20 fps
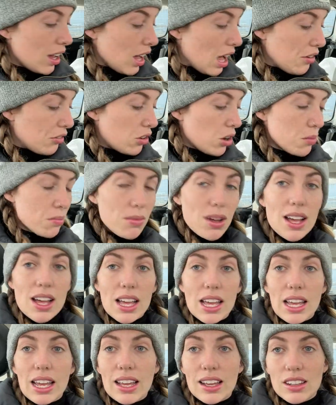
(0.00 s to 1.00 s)
I've got
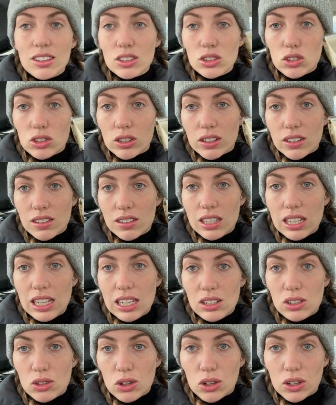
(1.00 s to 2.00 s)
my trusty
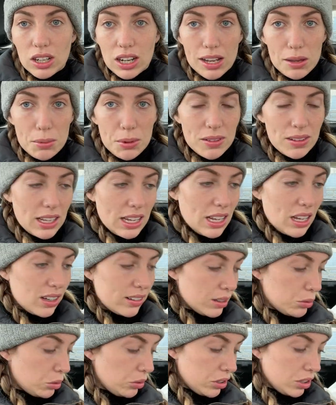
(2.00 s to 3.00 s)
dog clippers here because
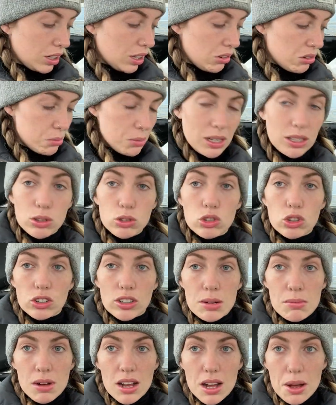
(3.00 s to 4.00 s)
I'm just going to give him a little
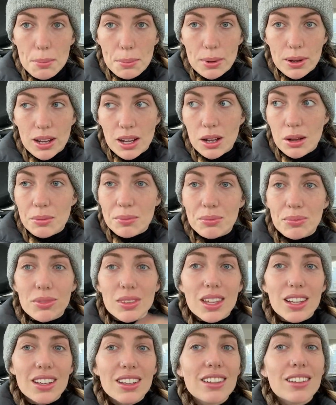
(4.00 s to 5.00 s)
trim up. Um,
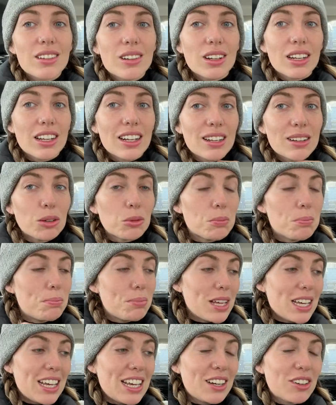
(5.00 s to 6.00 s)
he's got like a little
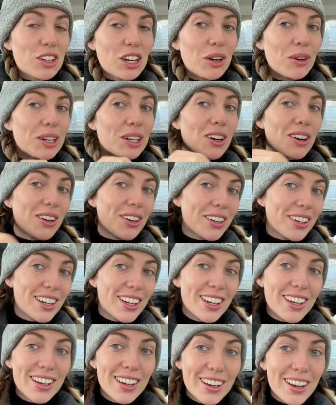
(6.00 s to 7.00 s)
beard going on.
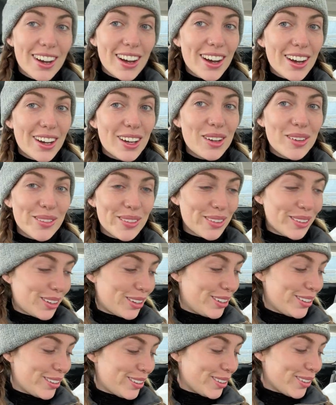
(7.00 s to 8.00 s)
Um, so I'm going
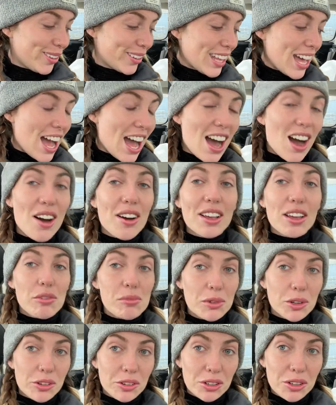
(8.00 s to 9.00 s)
to sort that out, give him
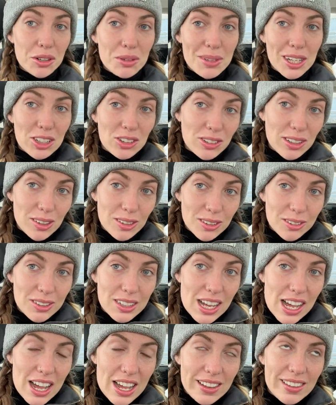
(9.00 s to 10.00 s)
a groom, make sure he's all
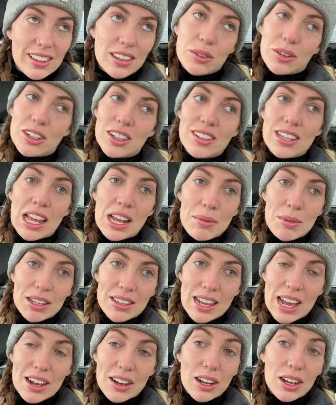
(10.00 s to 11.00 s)
nice. And I'm going to take my
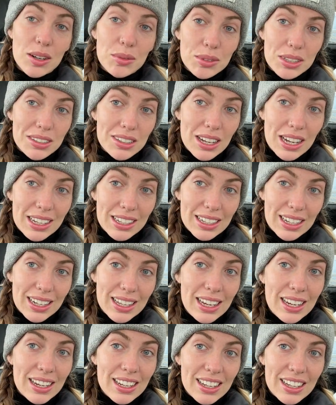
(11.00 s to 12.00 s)
tack home tonight and
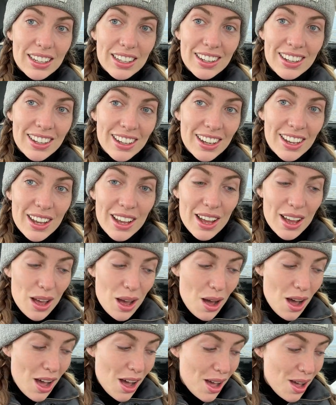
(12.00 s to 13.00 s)
clean it.
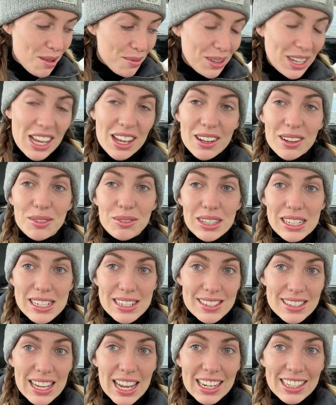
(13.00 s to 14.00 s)
Um, yeah, I'm really
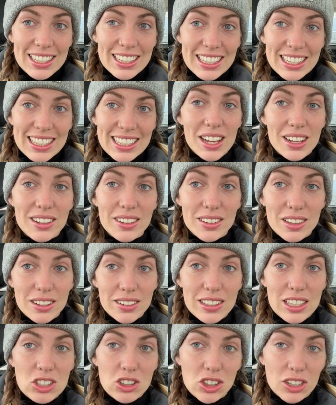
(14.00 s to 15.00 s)
excited. Let's go
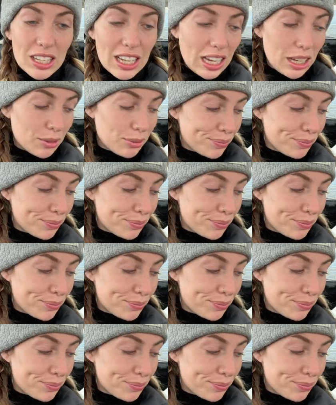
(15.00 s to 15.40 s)
see Choccy.